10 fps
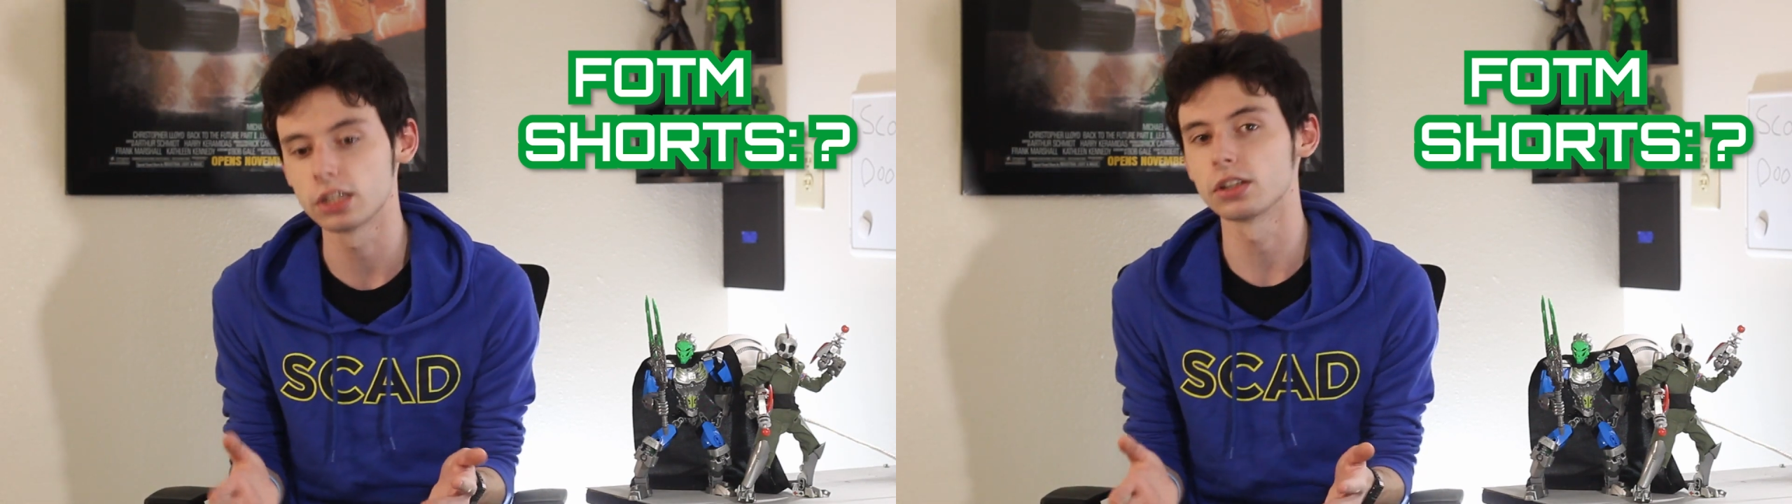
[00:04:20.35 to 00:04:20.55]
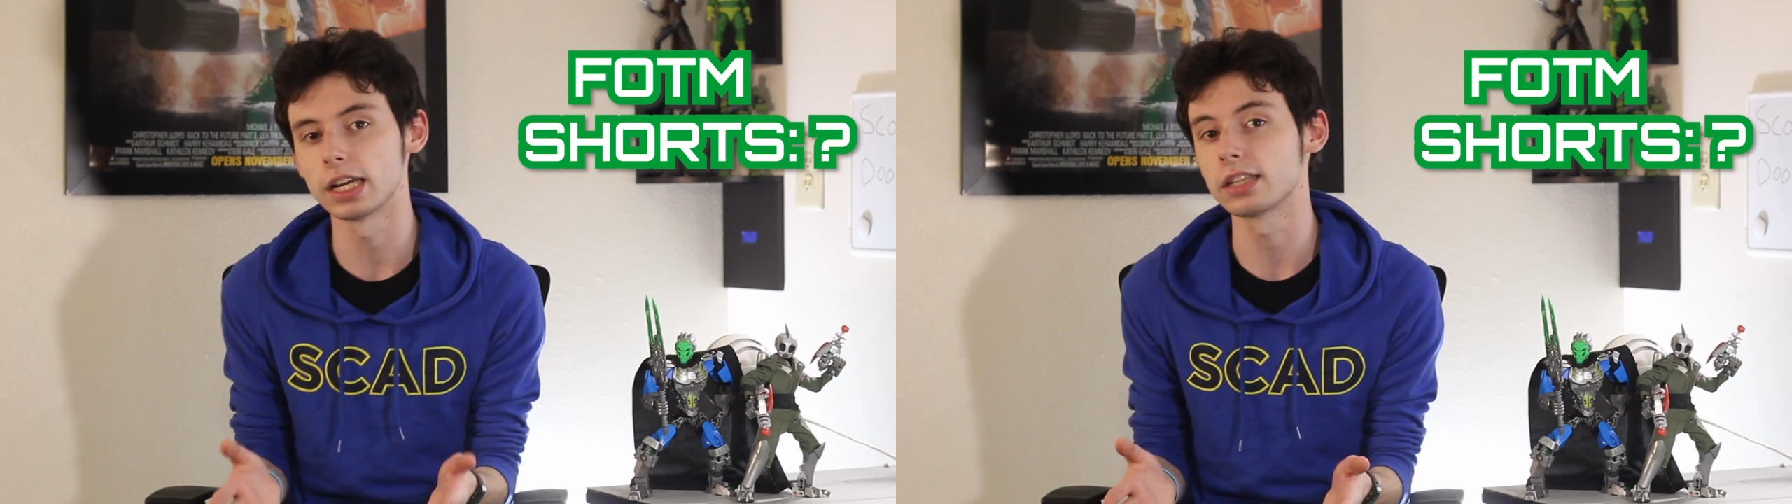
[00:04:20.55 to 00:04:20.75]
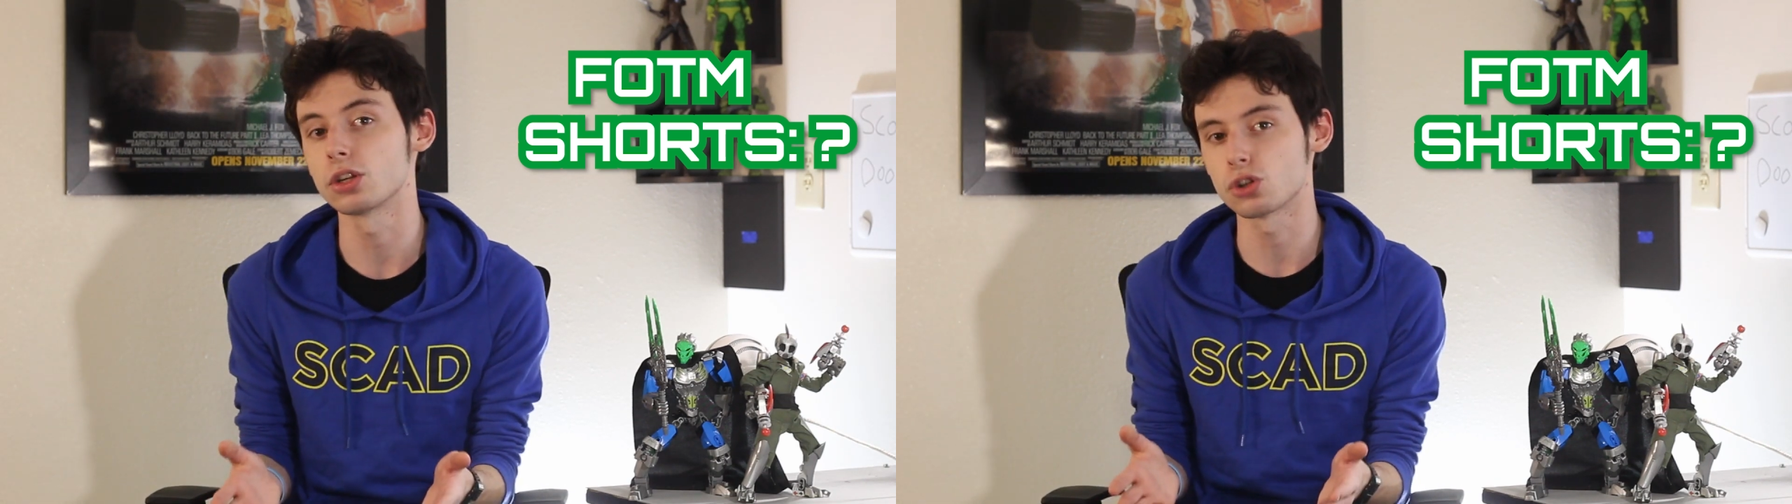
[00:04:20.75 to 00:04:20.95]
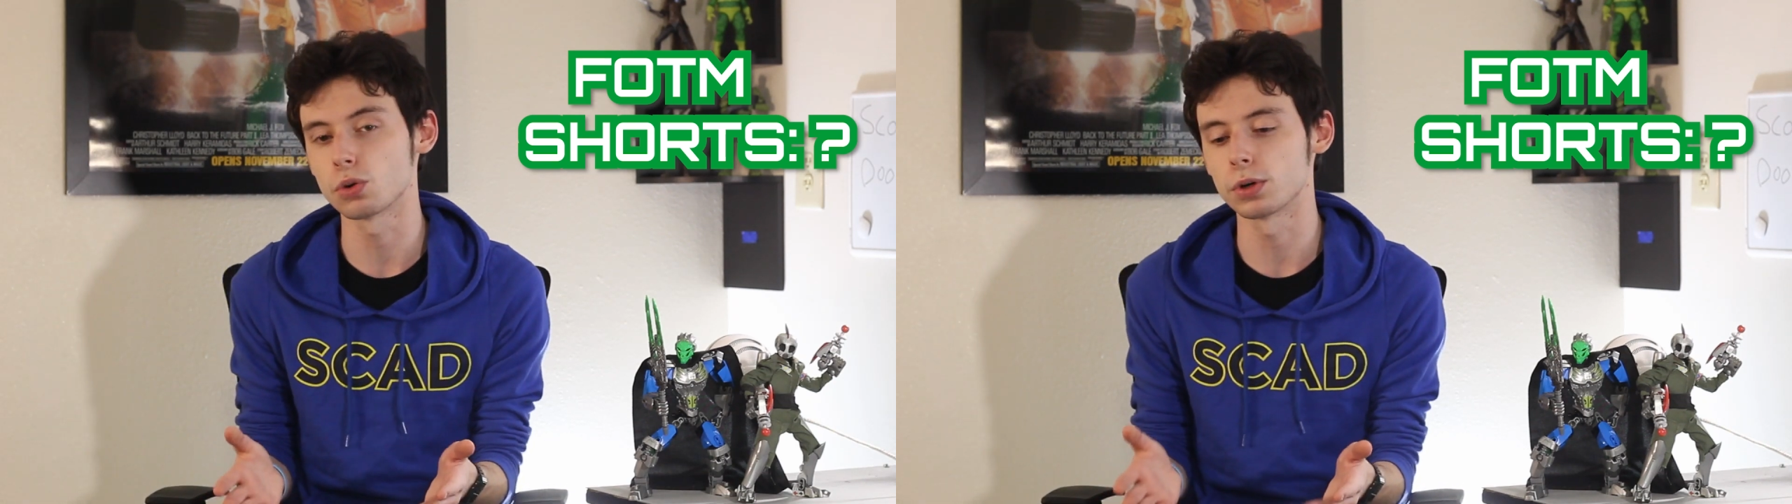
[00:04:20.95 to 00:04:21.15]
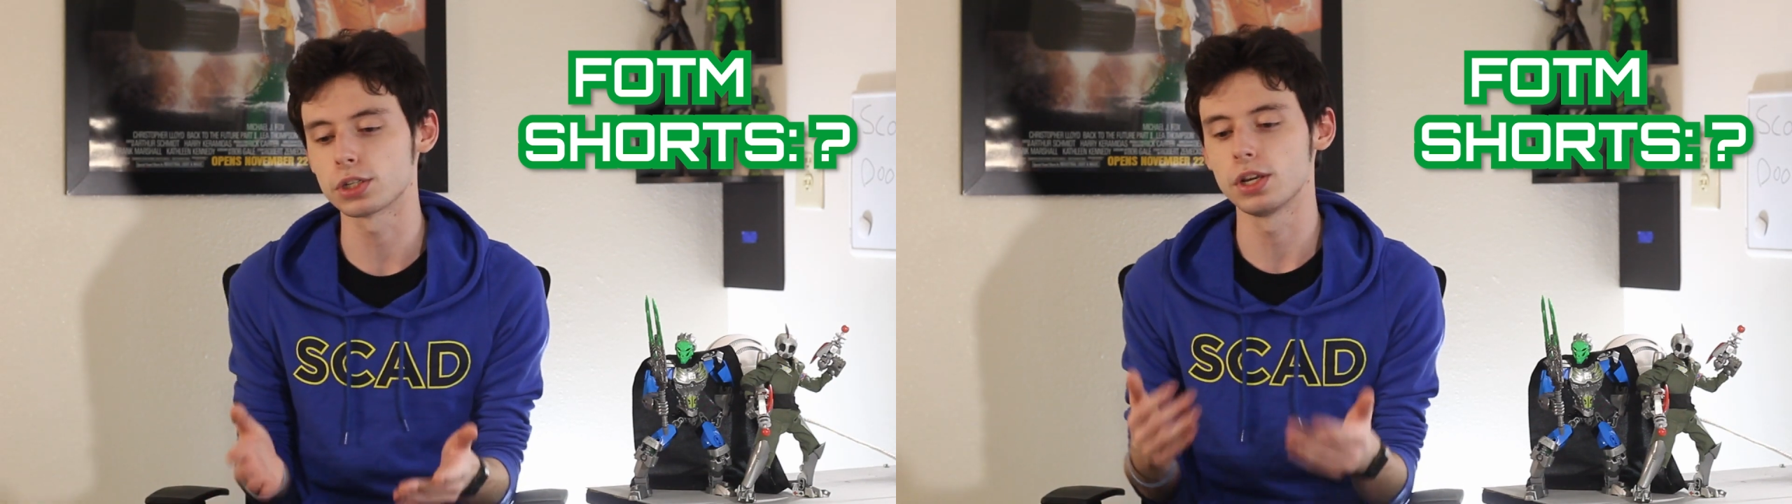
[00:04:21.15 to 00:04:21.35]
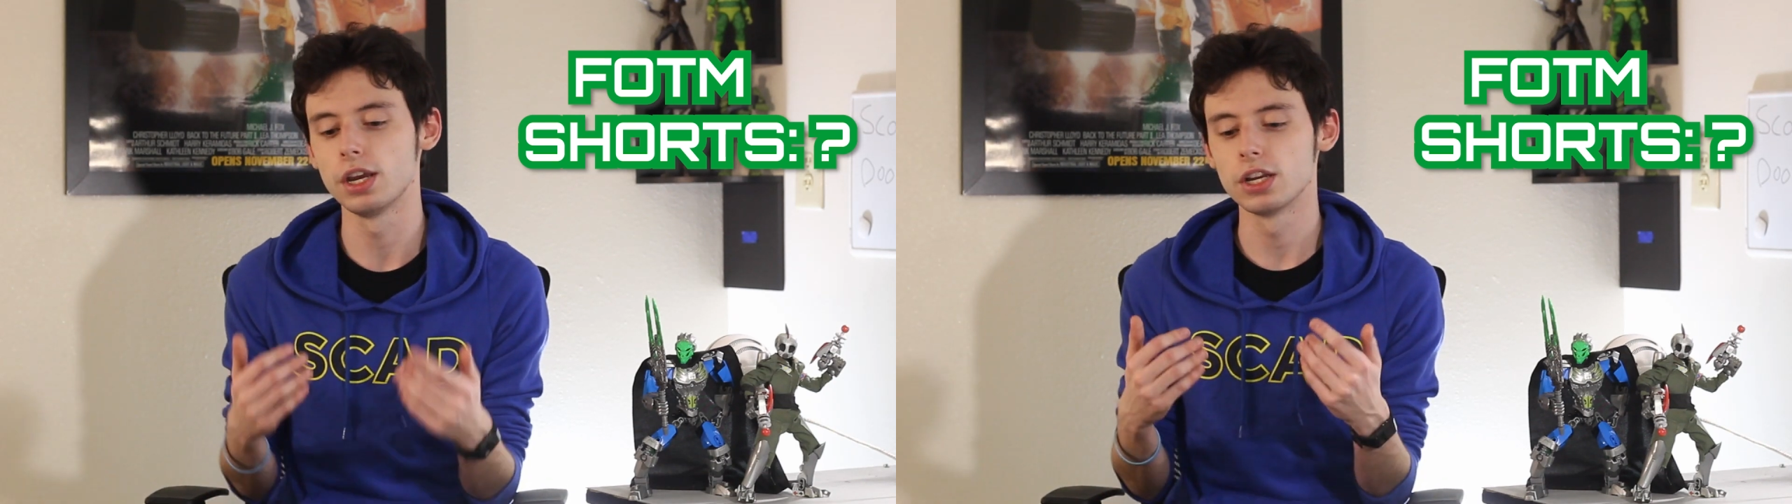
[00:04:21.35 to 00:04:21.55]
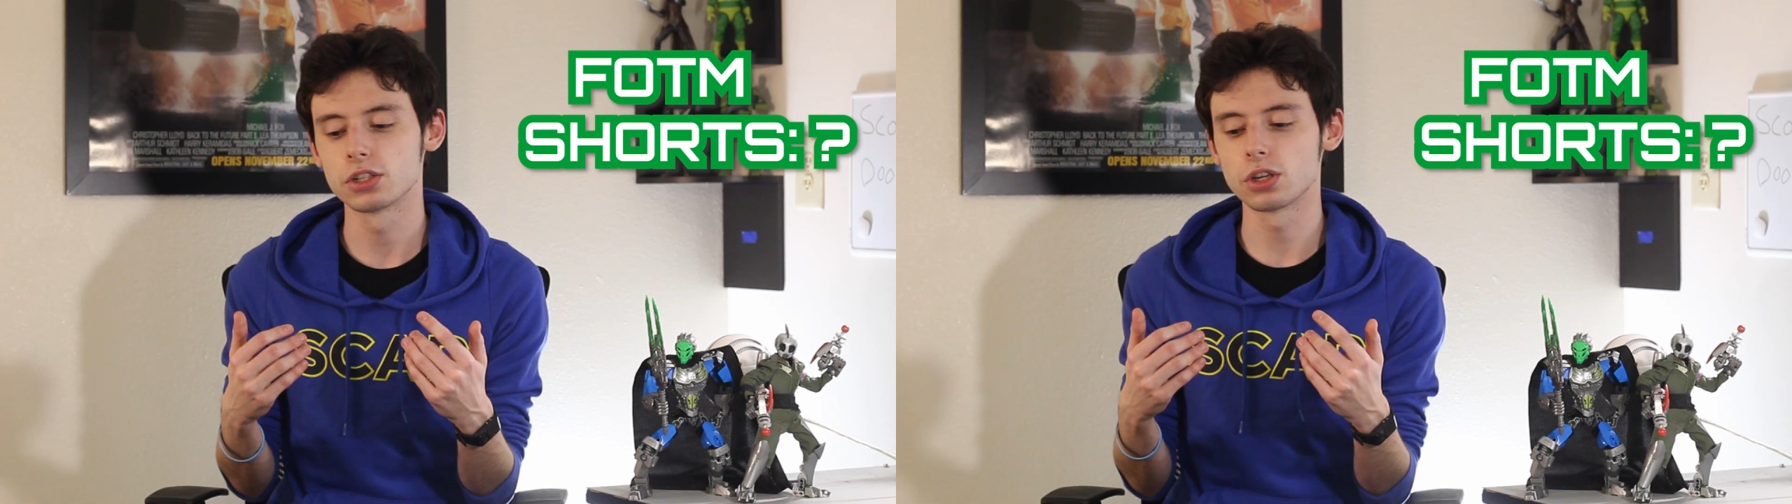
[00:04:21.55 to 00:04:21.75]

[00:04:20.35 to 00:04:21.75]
I think you'll like this short.